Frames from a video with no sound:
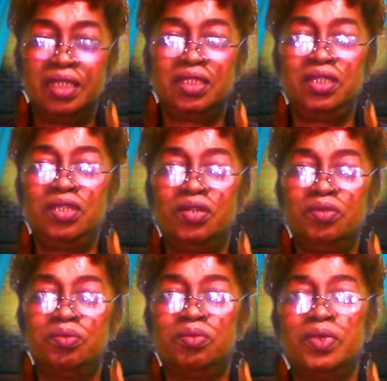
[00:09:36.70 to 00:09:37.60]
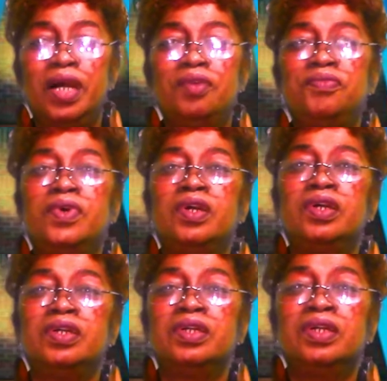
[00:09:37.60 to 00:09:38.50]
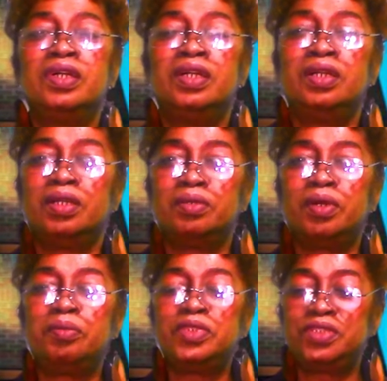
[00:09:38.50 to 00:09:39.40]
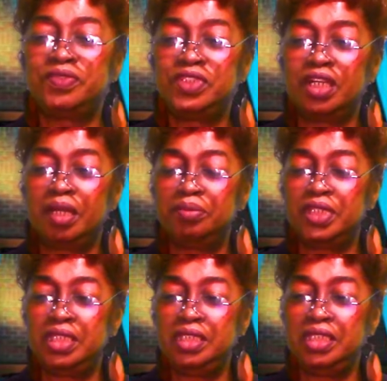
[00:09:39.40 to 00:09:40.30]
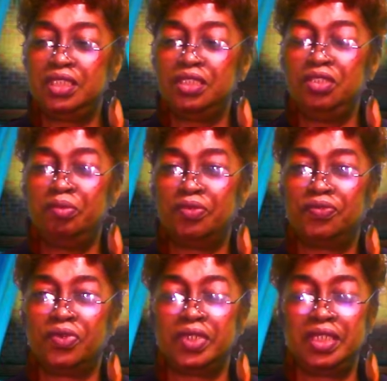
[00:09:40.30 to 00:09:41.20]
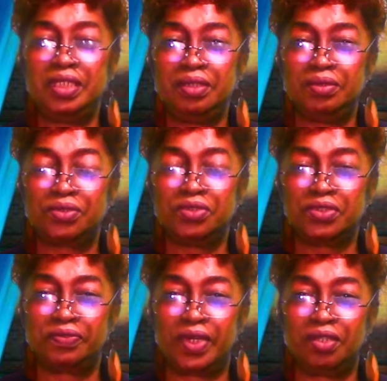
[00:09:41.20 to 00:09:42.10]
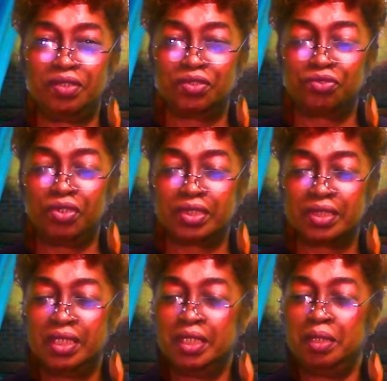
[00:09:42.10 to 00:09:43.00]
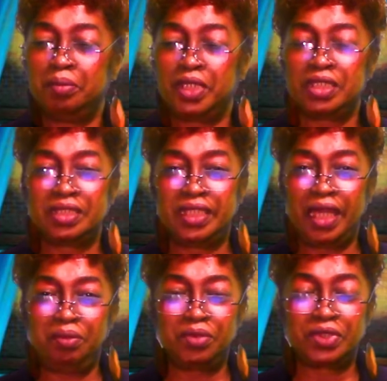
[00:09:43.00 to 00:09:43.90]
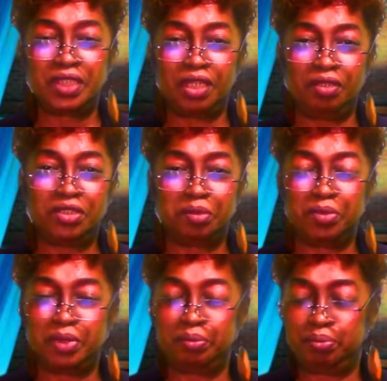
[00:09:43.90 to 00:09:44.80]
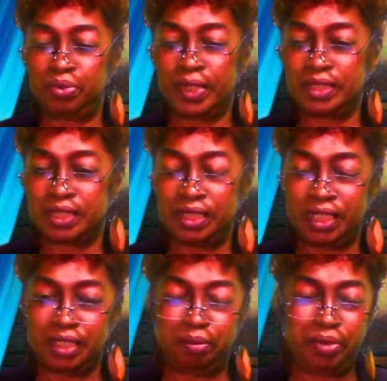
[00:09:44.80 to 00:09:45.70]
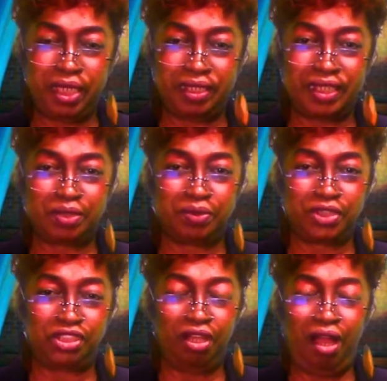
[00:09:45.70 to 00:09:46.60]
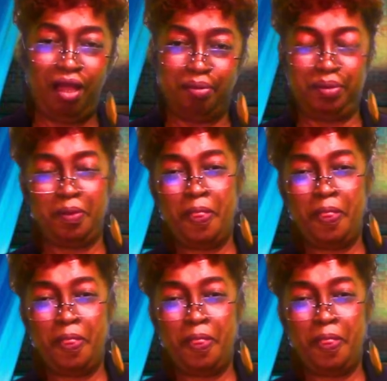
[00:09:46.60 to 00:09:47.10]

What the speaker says: You know, how far, how much of a job did he need to do before he was crucified on the cross? Because that was the ultimate price that he had to pay. That's his job.